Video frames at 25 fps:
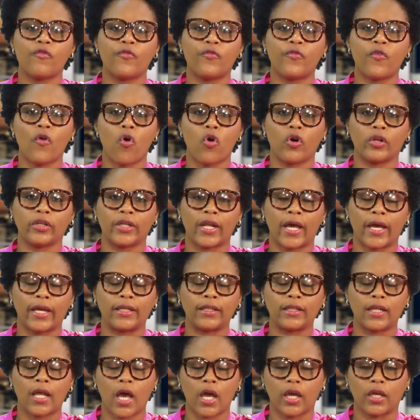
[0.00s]

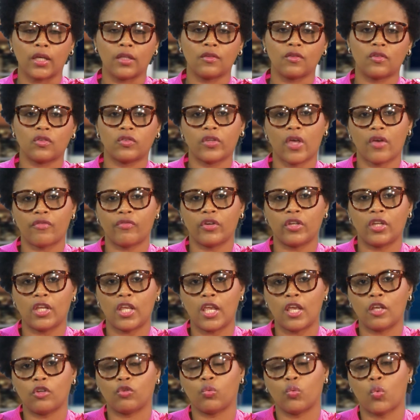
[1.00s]
499
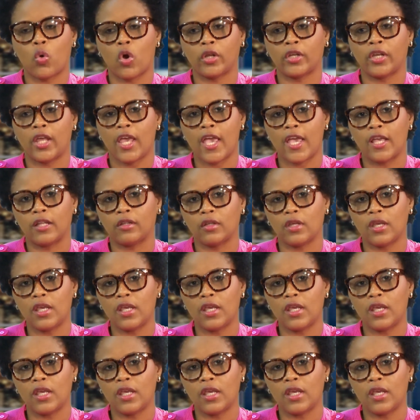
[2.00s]
7818.